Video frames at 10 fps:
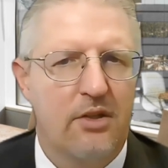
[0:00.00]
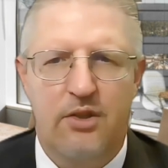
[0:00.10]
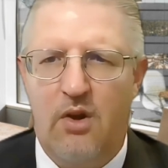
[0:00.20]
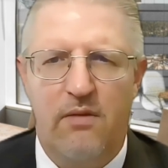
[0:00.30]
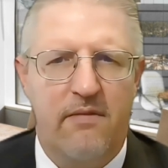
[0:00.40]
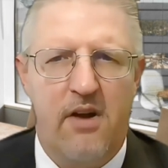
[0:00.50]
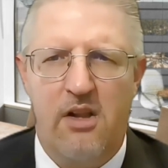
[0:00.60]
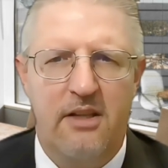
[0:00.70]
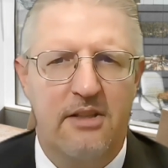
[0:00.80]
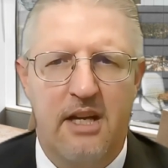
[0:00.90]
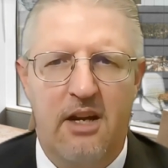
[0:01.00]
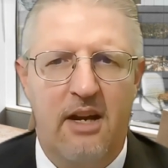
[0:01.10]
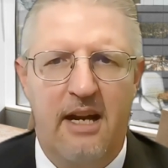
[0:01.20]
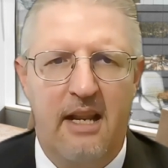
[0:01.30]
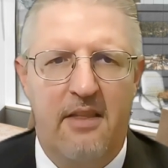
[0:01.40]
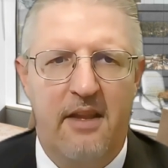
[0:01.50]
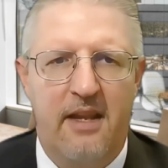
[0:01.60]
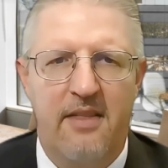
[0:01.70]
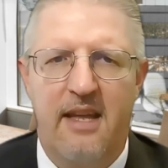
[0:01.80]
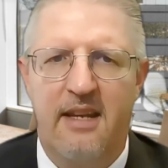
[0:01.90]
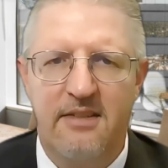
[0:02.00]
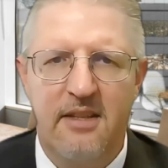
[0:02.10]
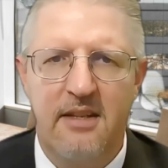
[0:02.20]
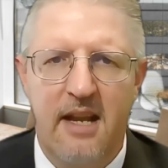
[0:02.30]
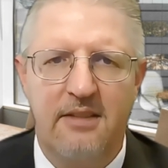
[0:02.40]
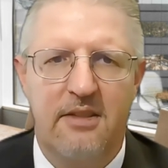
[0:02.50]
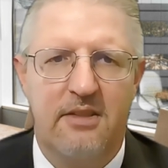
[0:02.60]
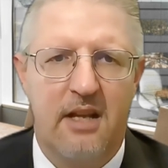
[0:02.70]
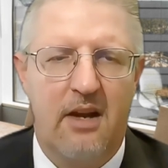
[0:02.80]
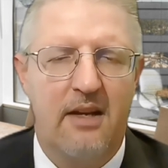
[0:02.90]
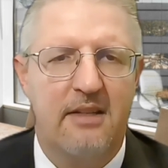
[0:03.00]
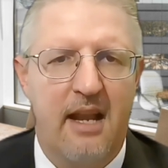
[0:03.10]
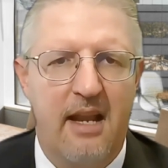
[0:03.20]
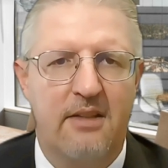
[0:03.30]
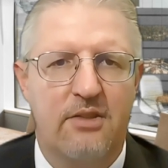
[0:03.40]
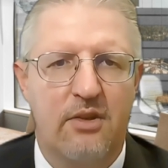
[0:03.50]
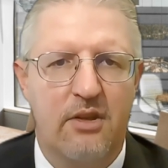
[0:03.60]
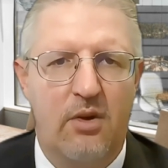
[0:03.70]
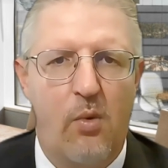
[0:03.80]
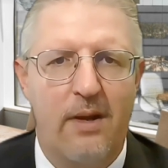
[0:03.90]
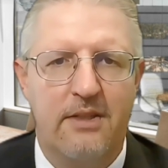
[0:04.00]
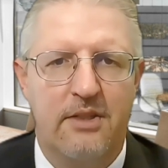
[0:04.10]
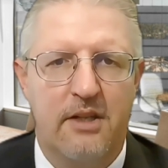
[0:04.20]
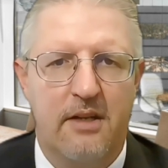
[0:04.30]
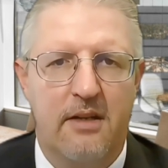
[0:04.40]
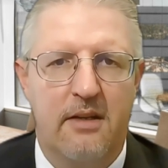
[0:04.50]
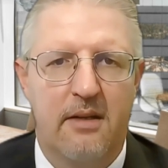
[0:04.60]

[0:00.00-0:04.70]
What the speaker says: Don't volunteer anything that isn't necessary to answer the question.